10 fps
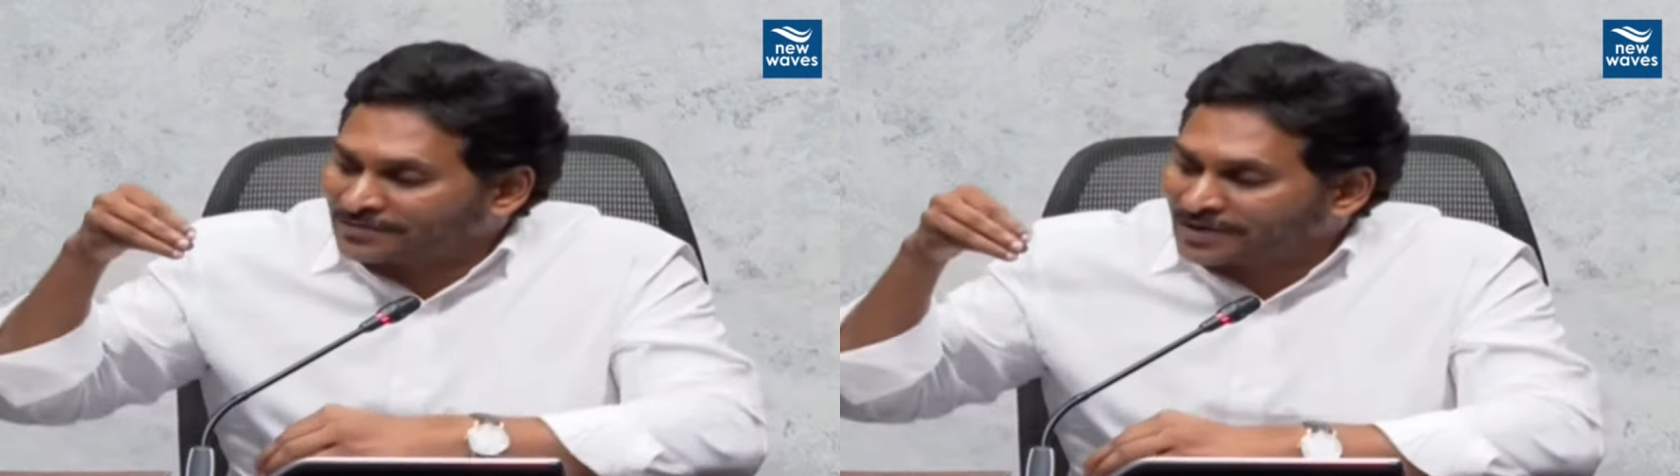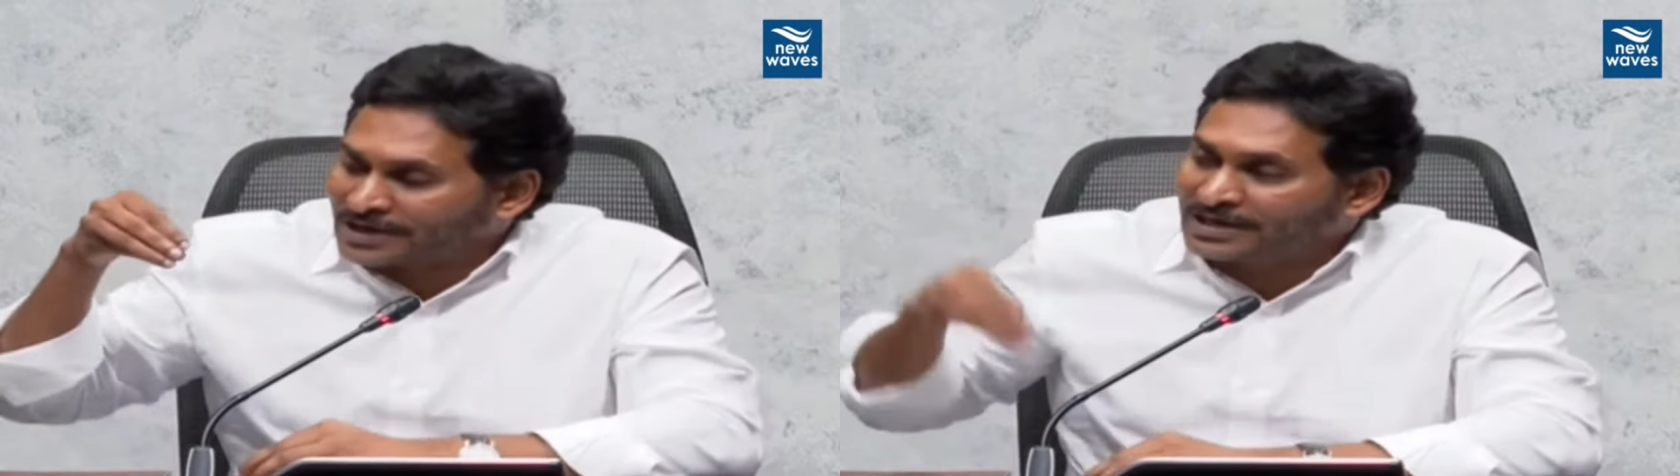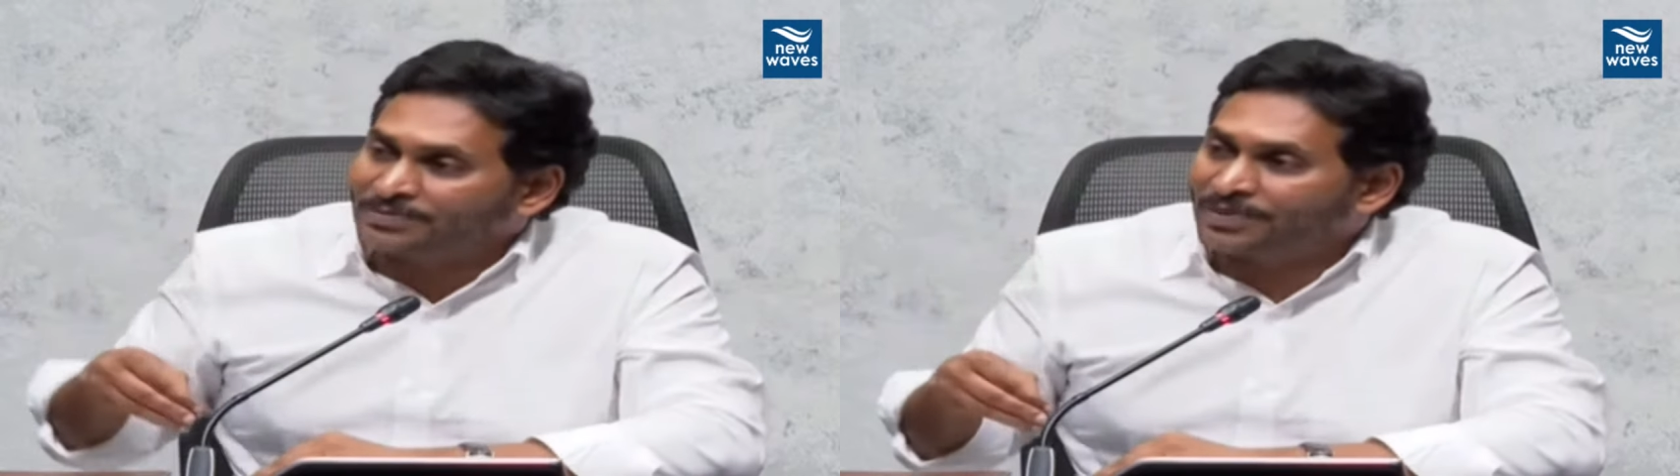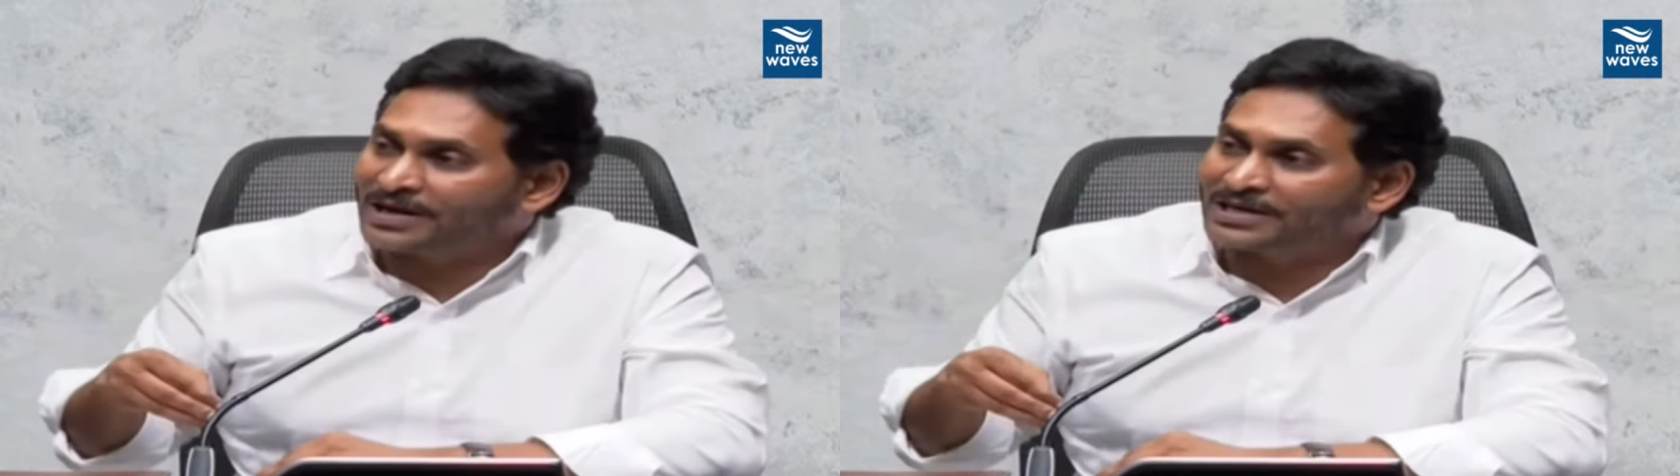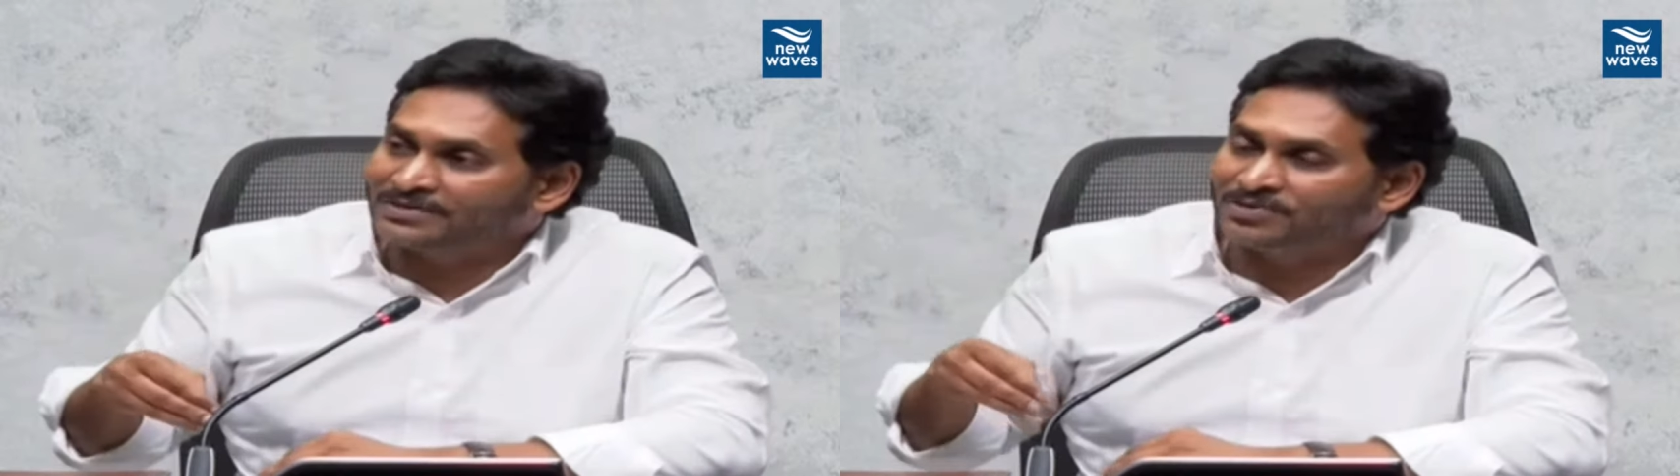If any
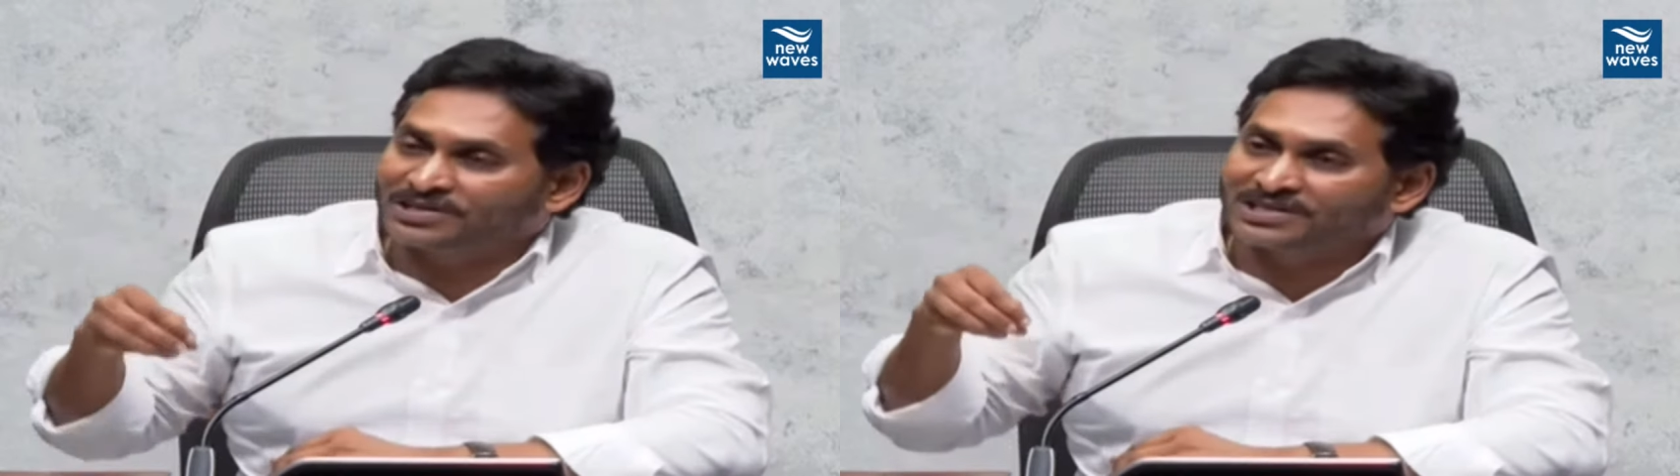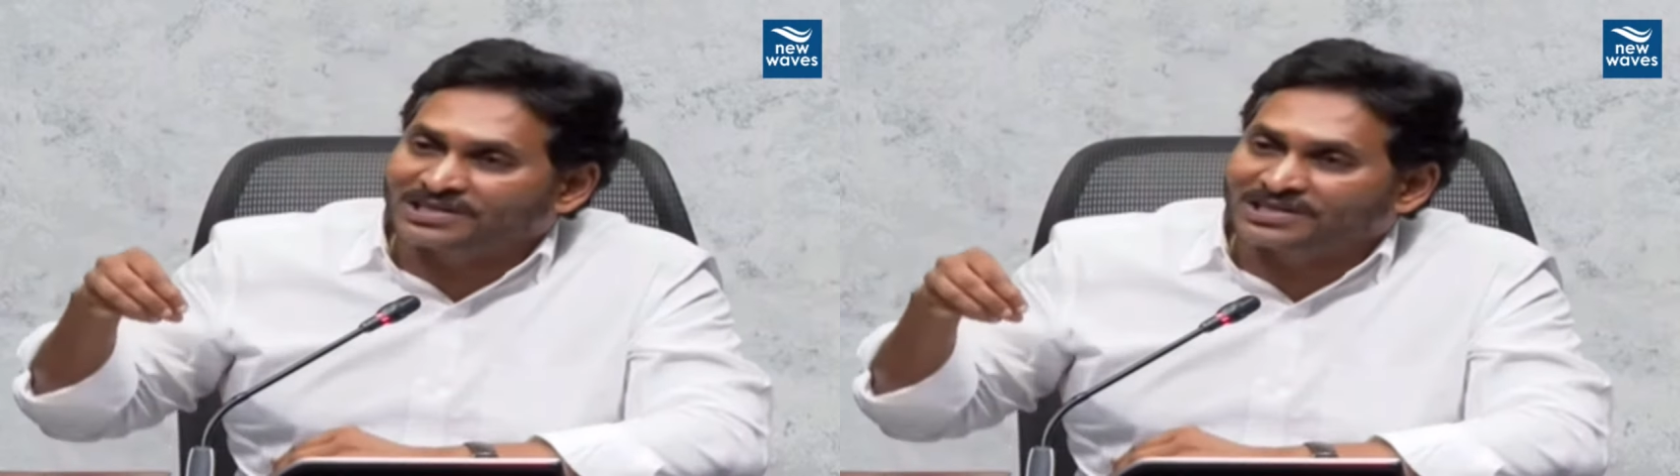party